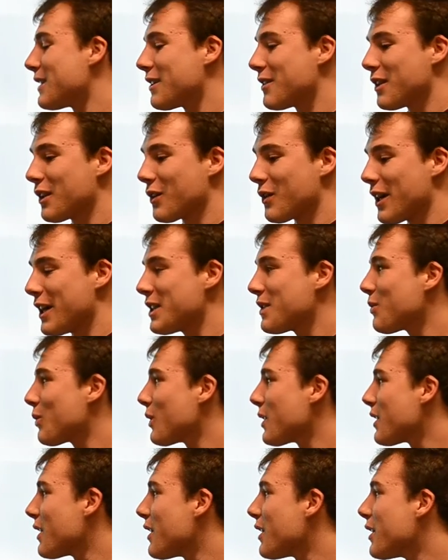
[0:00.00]
The grates
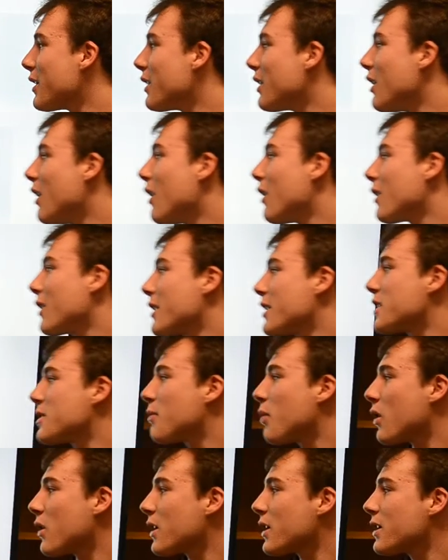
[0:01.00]
were the hardest
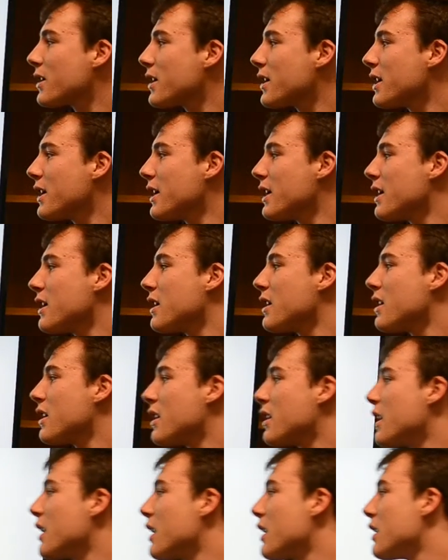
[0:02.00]
part,
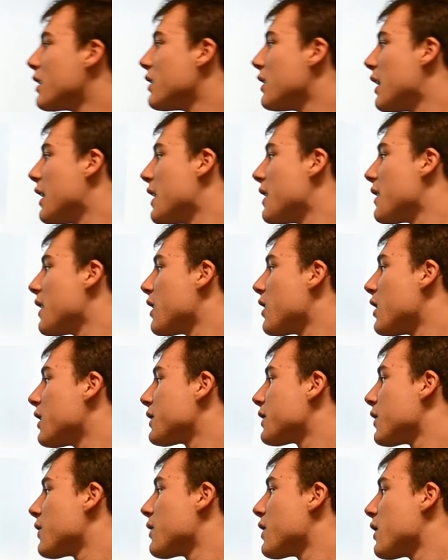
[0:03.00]
and then
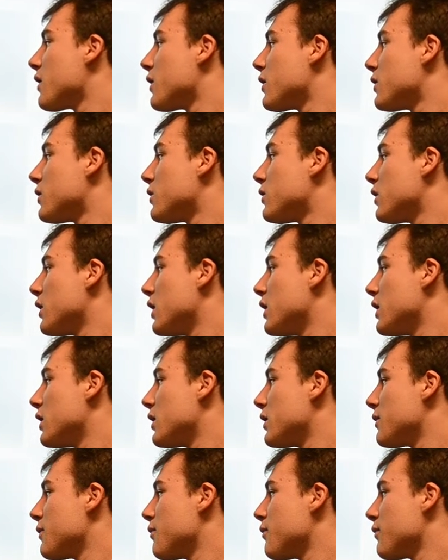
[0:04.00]
also the
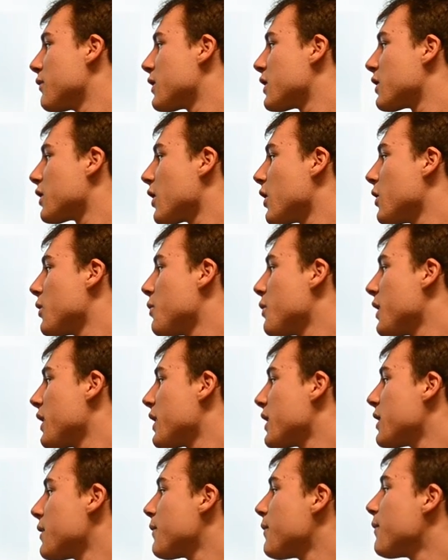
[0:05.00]
little slope
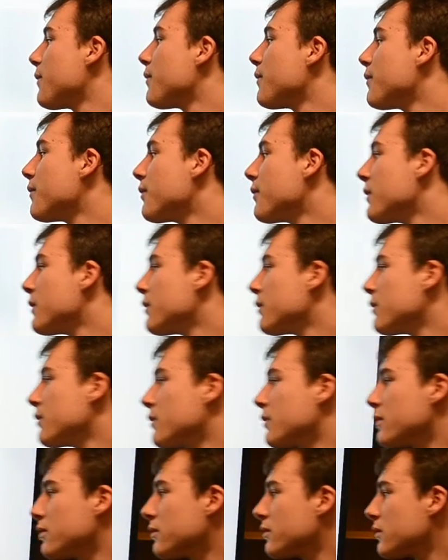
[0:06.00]
here.
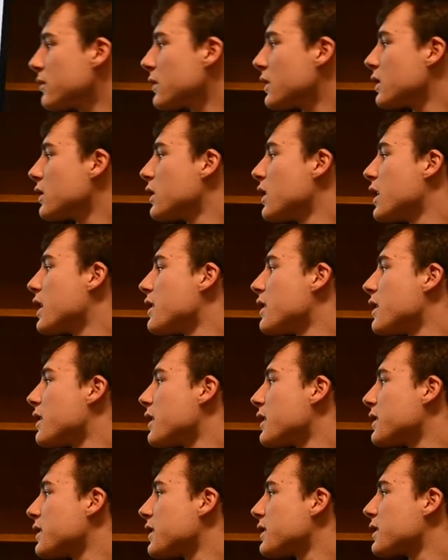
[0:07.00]
And then
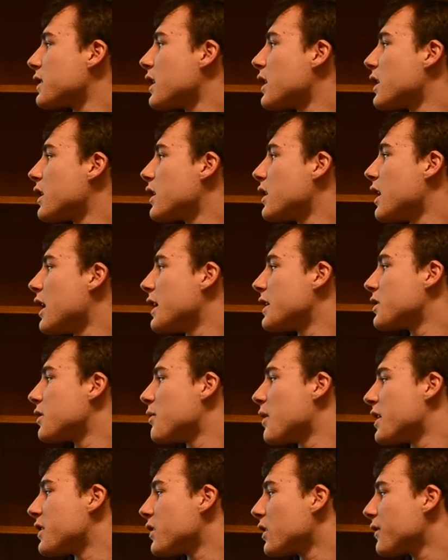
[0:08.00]
this is the
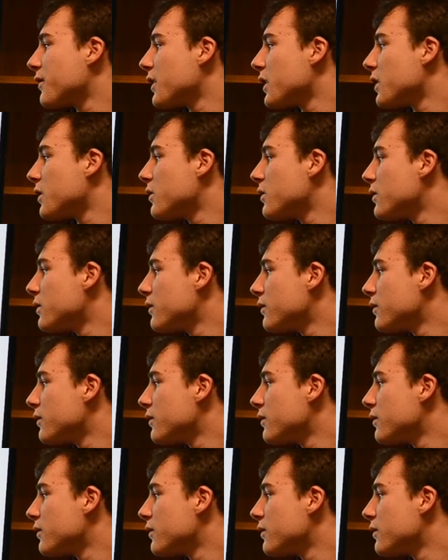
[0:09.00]
isometric view.